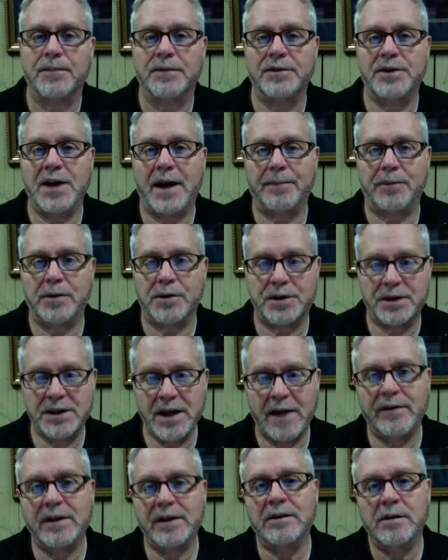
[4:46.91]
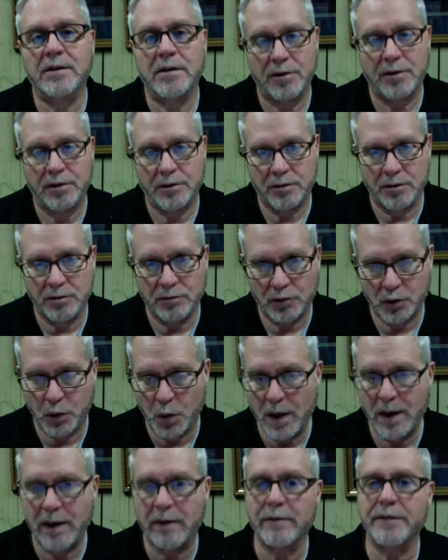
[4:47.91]
chapter 7 through
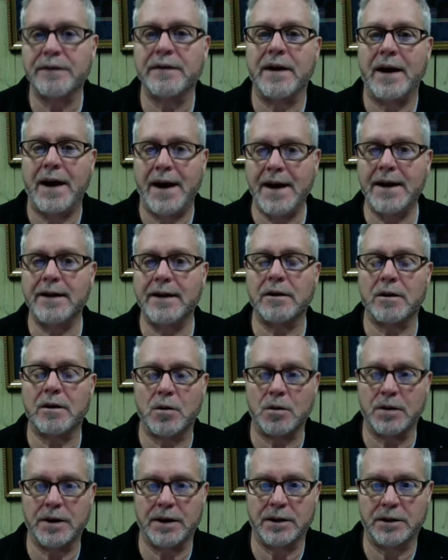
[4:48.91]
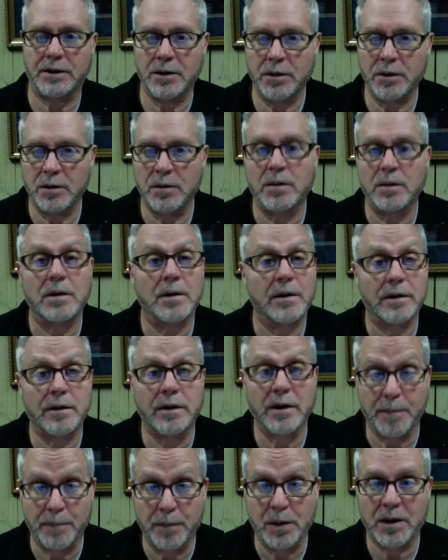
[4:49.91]
12, and according to
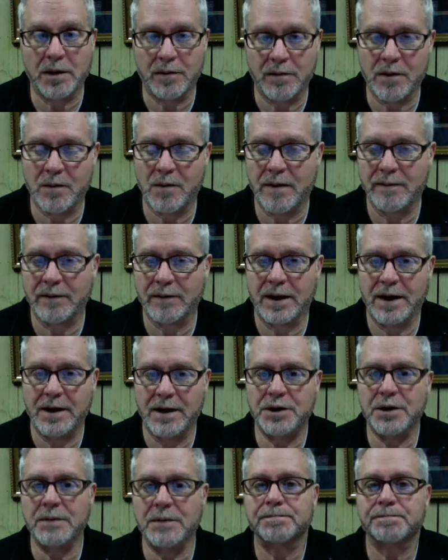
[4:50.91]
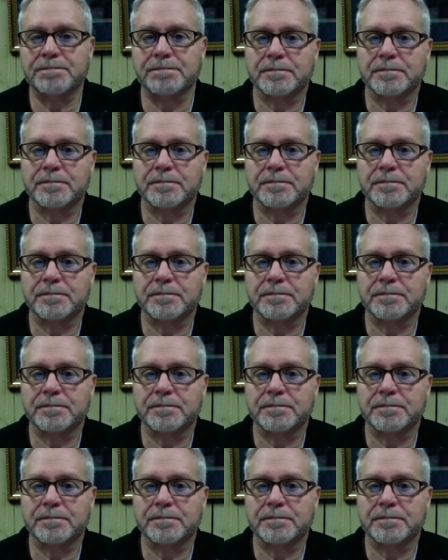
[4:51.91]
the book of the Revelation,